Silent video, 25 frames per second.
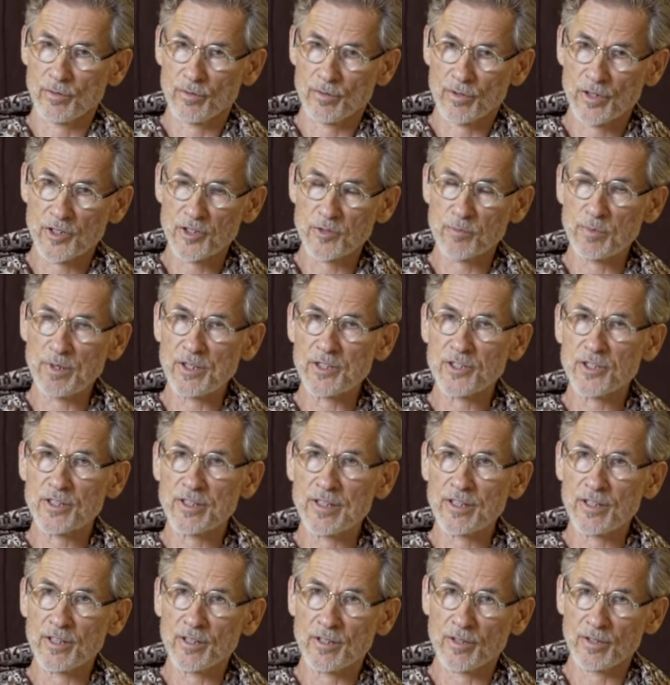
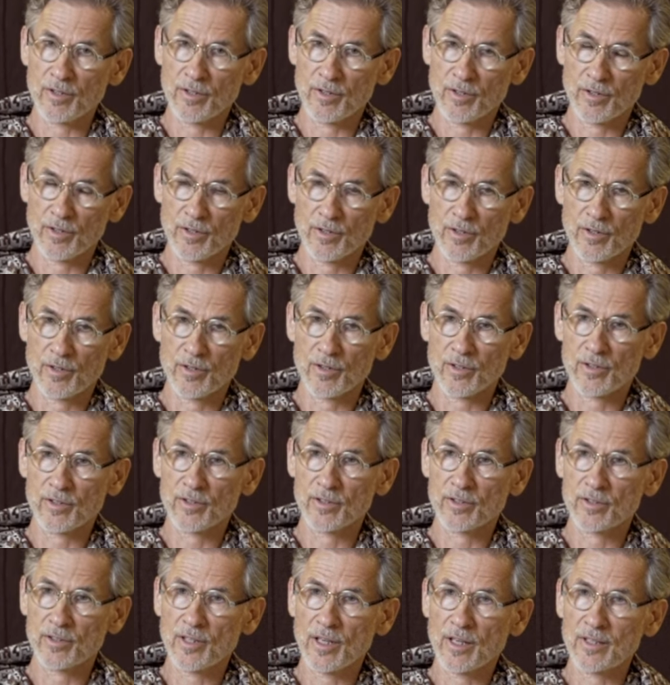explicitly
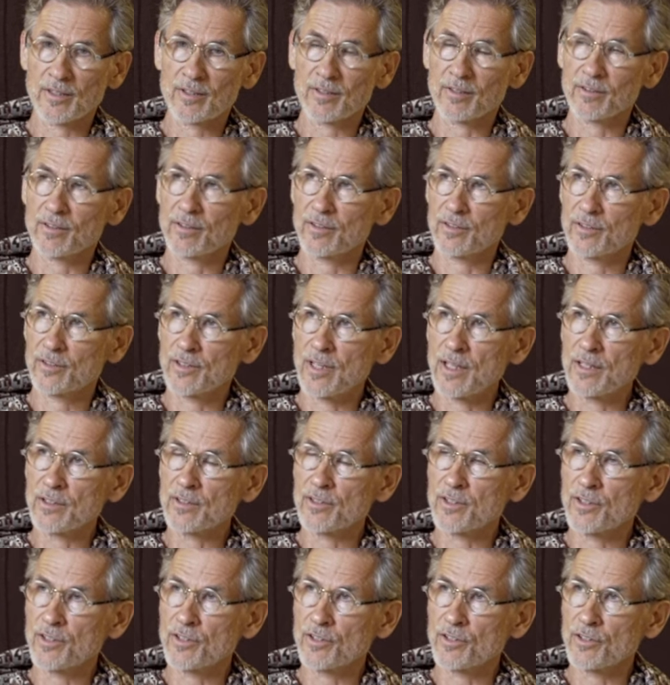titled
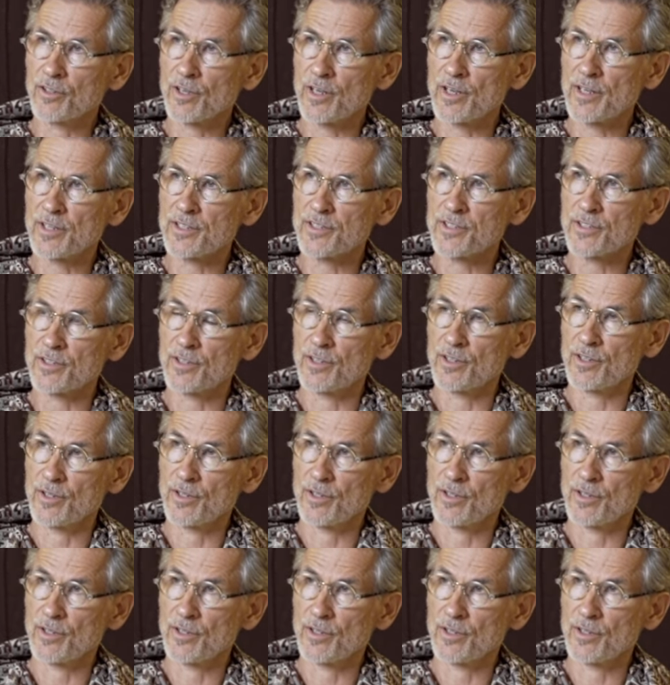Tantric Christ,